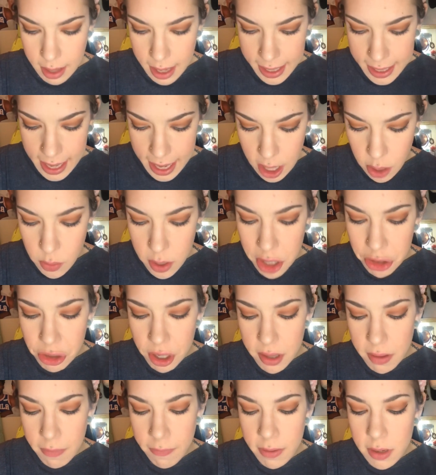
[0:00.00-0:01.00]
I kind of want to
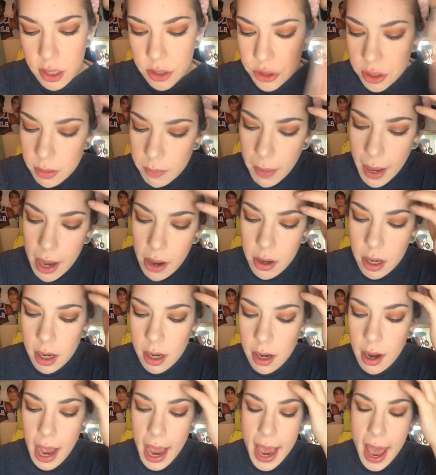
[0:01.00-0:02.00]
try the finishing
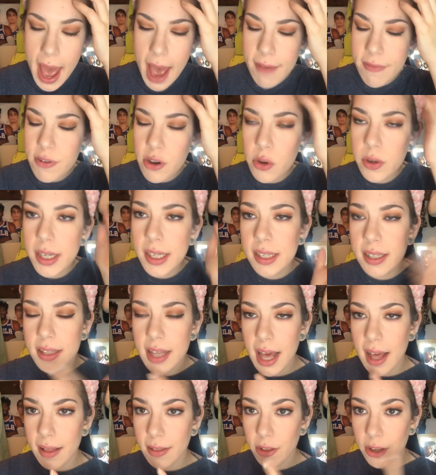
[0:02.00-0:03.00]
powder. I have noticed
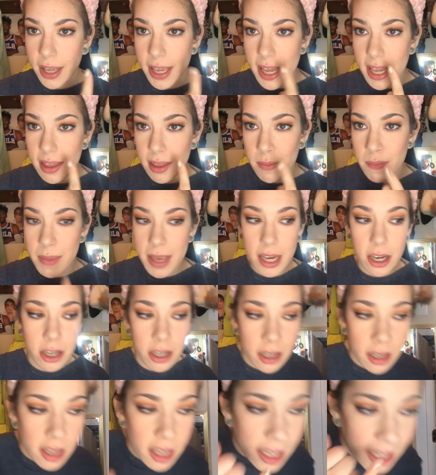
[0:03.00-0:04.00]
that looking in the
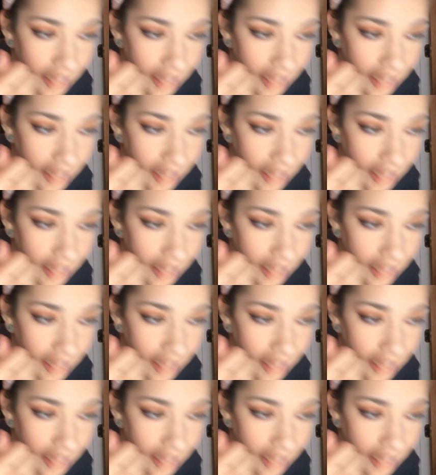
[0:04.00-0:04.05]
mirror,